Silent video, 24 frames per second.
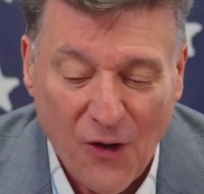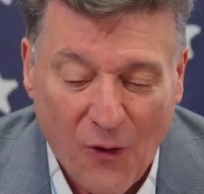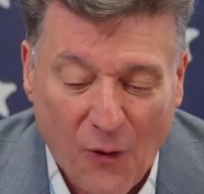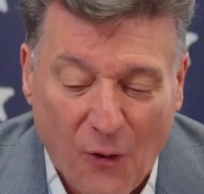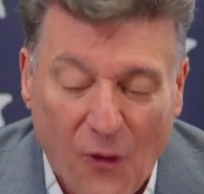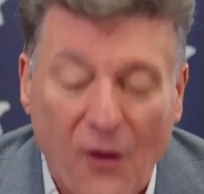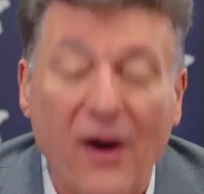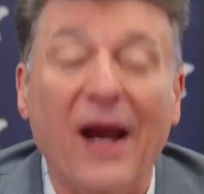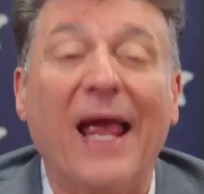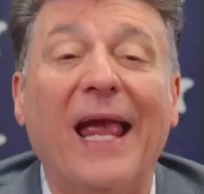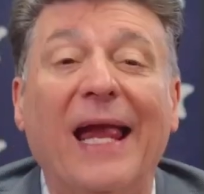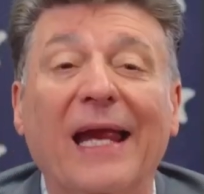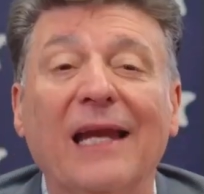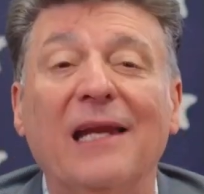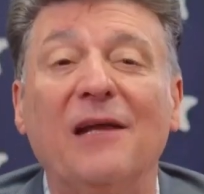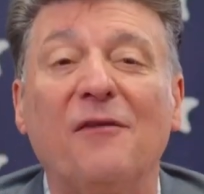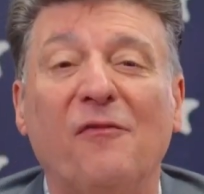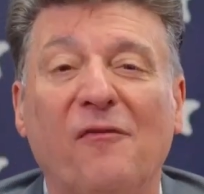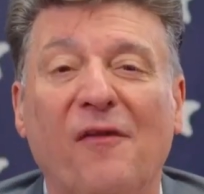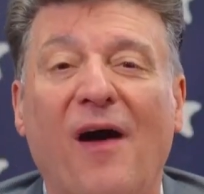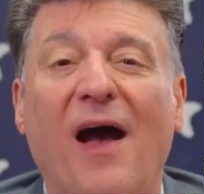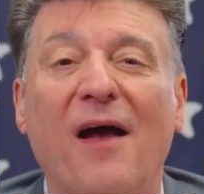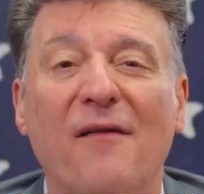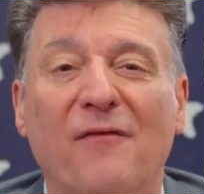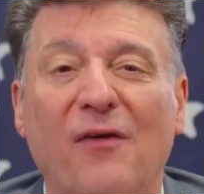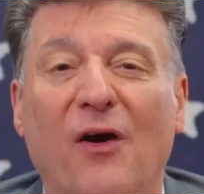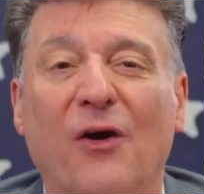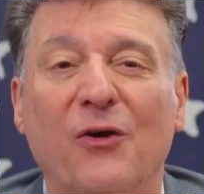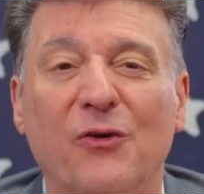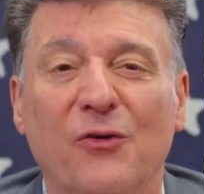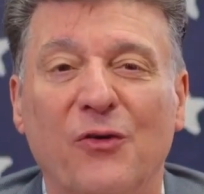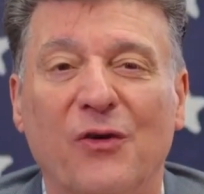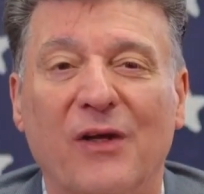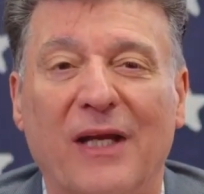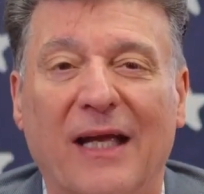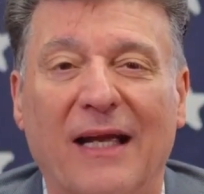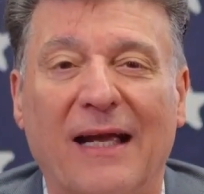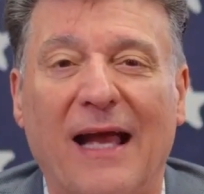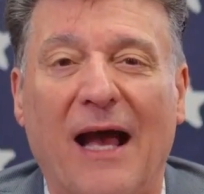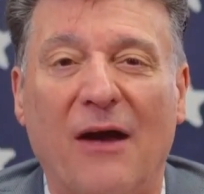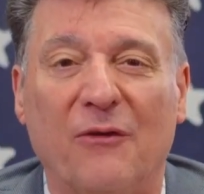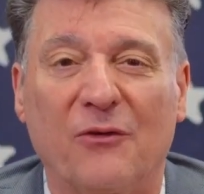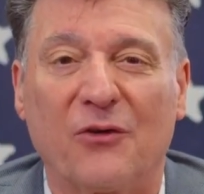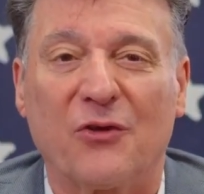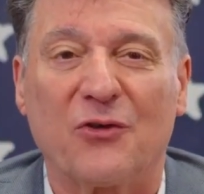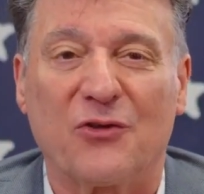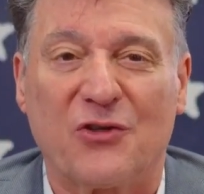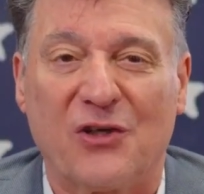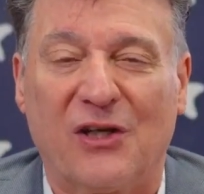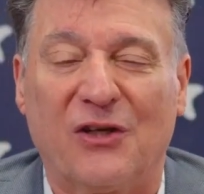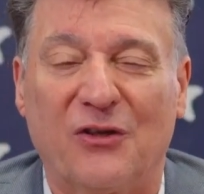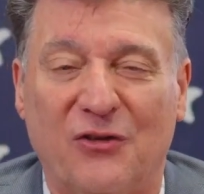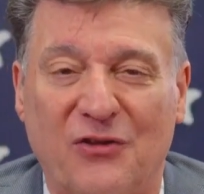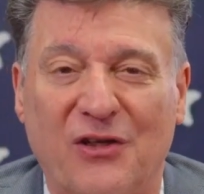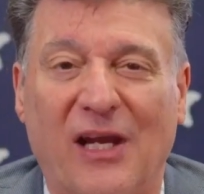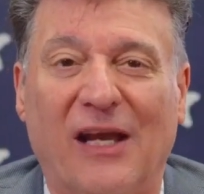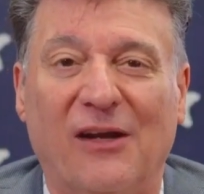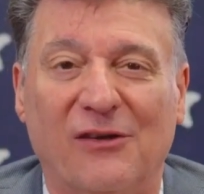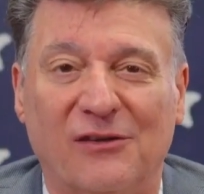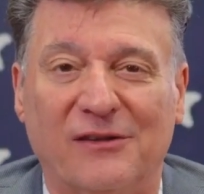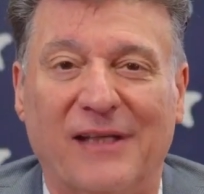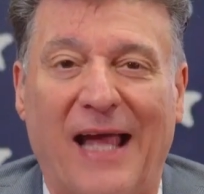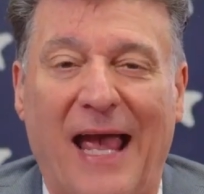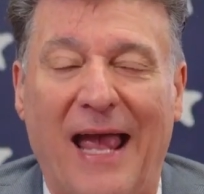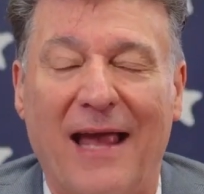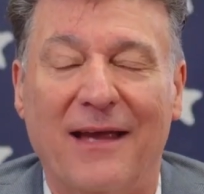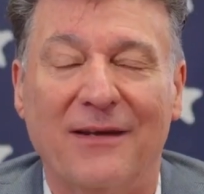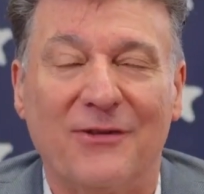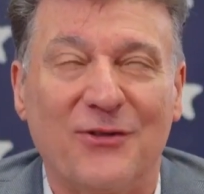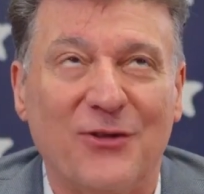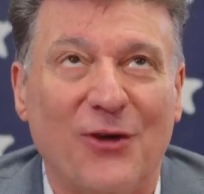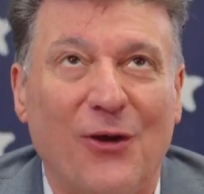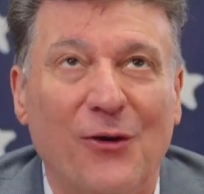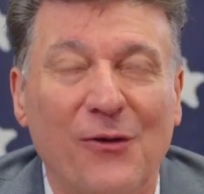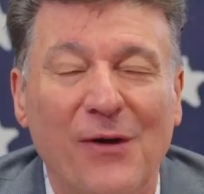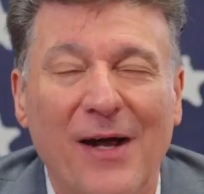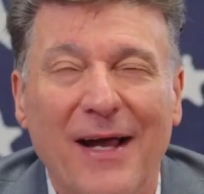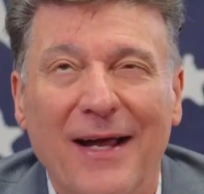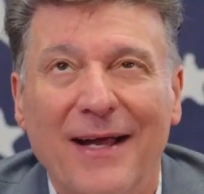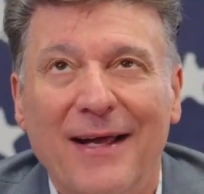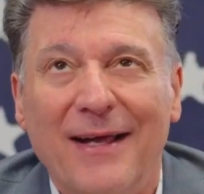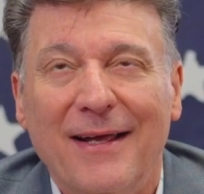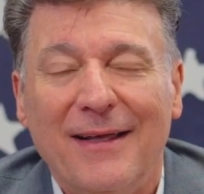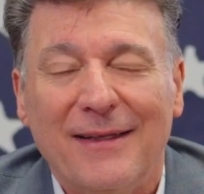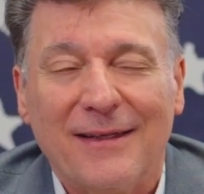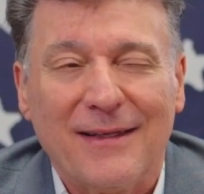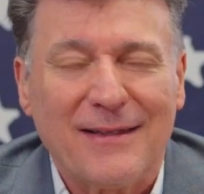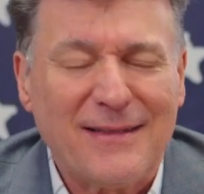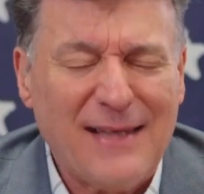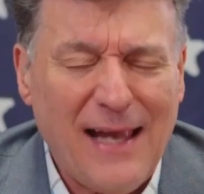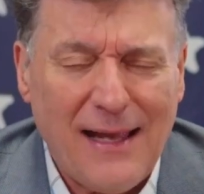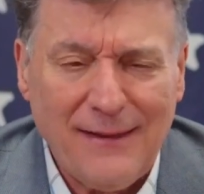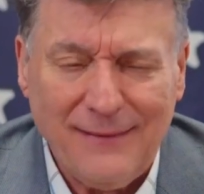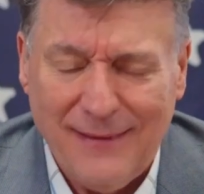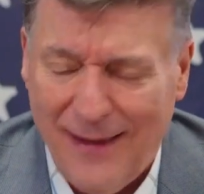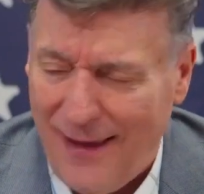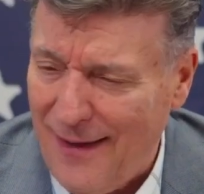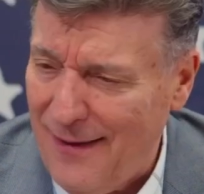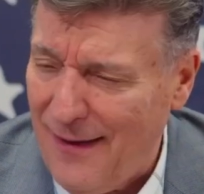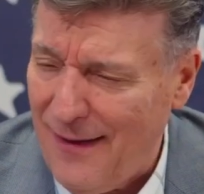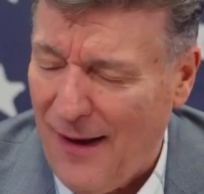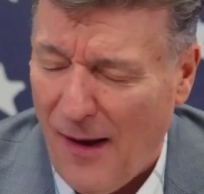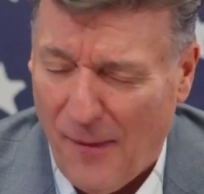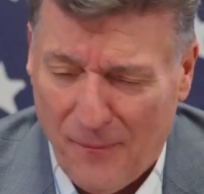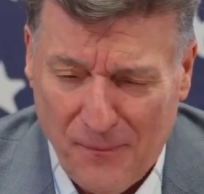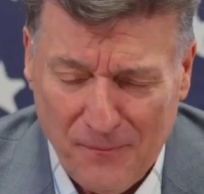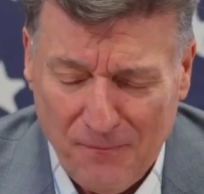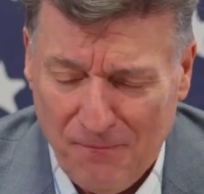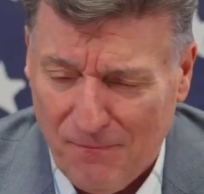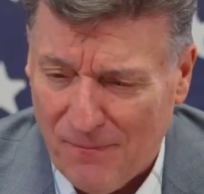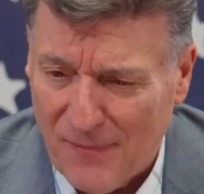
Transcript: or 8,500 encounters in a single day. So let's add that up.